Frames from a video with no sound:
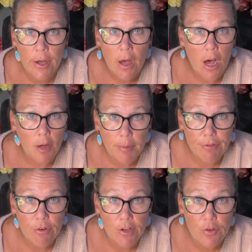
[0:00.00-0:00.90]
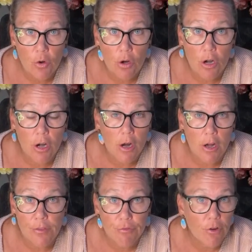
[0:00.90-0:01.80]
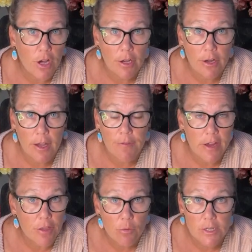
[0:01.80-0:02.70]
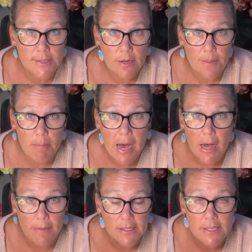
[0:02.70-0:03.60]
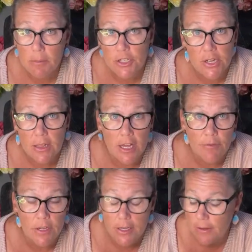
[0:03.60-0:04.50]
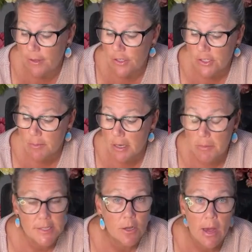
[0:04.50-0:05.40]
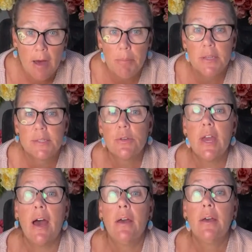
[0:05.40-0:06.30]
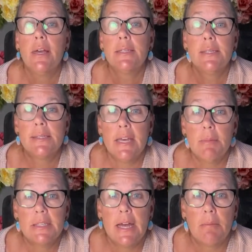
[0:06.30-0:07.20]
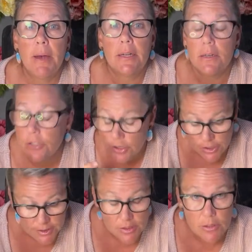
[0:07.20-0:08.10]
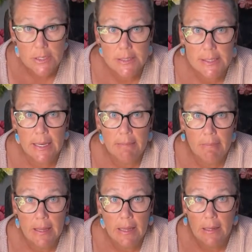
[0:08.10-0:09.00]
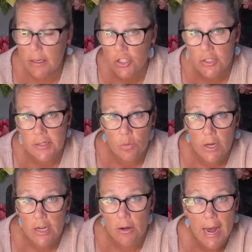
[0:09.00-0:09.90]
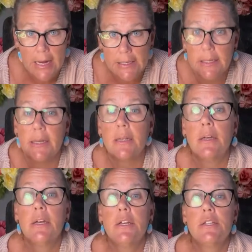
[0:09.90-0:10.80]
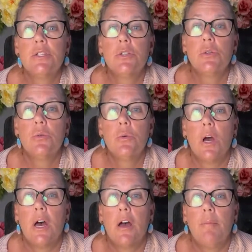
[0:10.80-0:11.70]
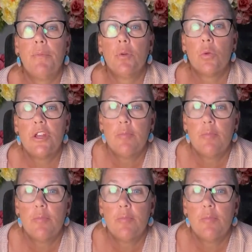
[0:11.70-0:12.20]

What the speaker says: on my front door on the front and the other one's on the back. That's how much I love it, and they just make me so happy. So yeah, it's the same exact petal. You're just doing the same thing. It's just the way you're adding it to the wreath